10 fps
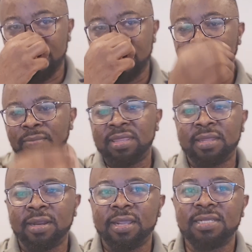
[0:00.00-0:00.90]
Number
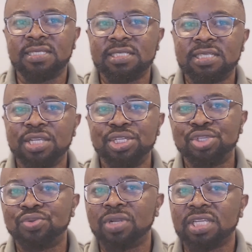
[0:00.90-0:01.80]
3 is
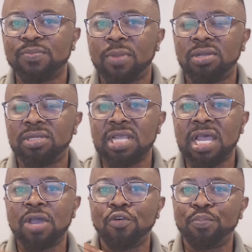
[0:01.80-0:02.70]
changes to the
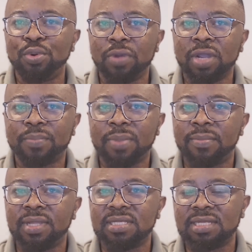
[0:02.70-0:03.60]
spousal open work
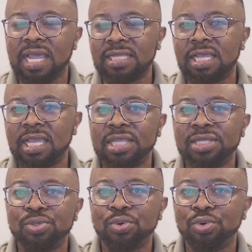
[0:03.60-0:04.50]
permit. So that's the
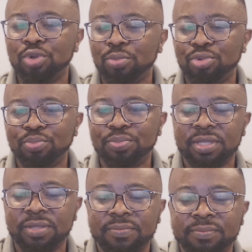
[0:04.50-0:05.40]

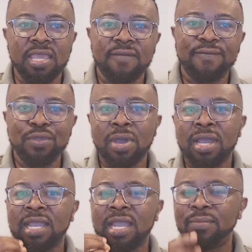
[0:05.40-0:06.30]
SOWP. If you
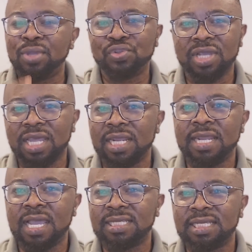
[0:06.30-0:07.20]
are coming to
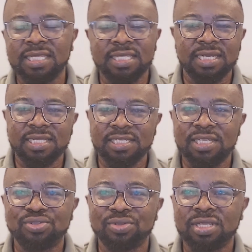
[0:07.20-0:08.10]
Canada as an
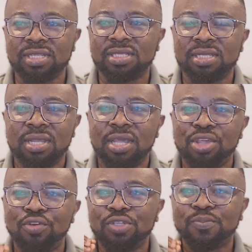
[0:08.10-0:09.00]
international student,
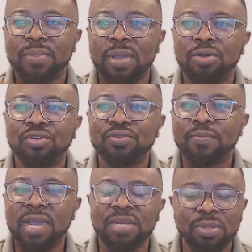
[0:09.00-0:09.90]
your spouse
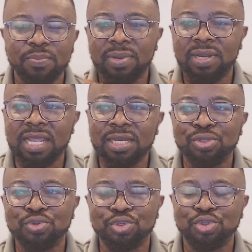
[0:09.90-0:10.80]
might be
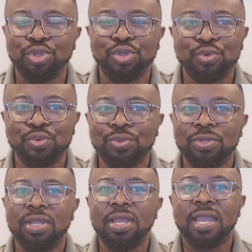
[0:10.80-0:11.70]
planning to join you
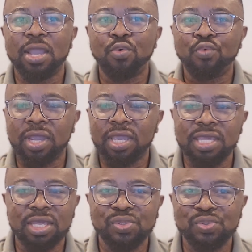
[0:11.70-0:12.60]
and work
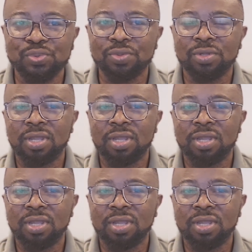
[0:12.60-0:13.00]
here too.